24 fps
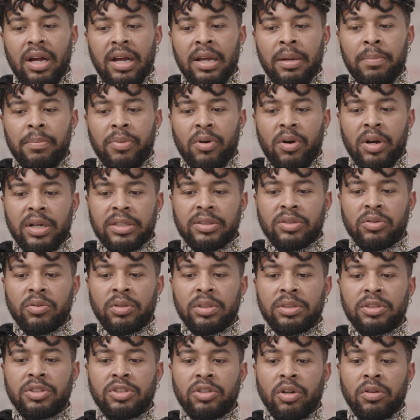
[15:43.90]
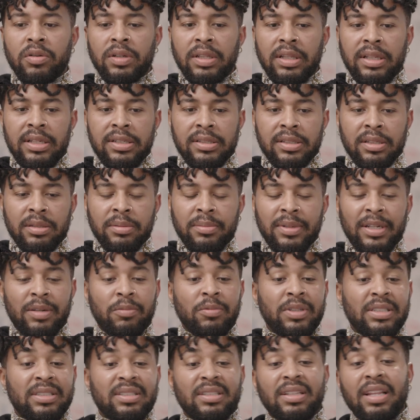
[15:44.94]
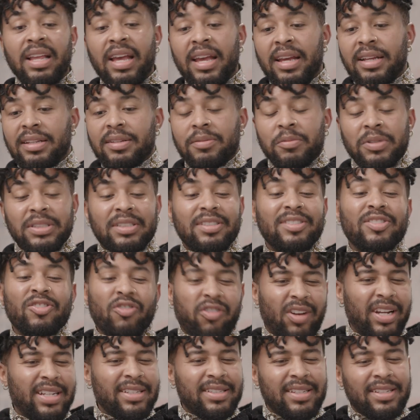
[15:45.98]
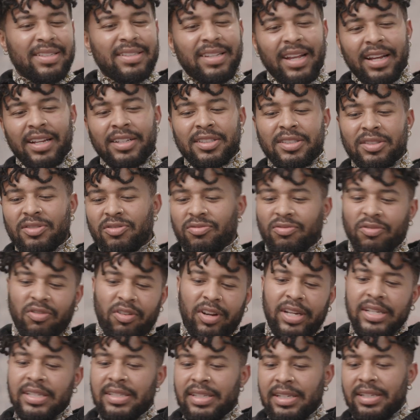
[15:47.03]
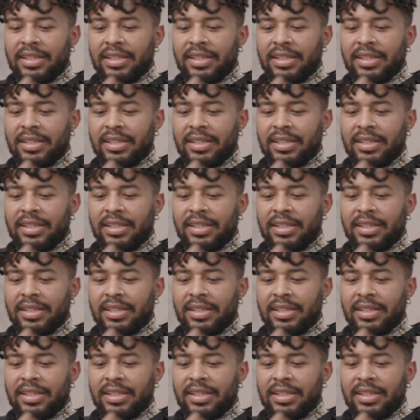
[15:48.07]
embarked on journalism, which is crazy. It's like a crazy,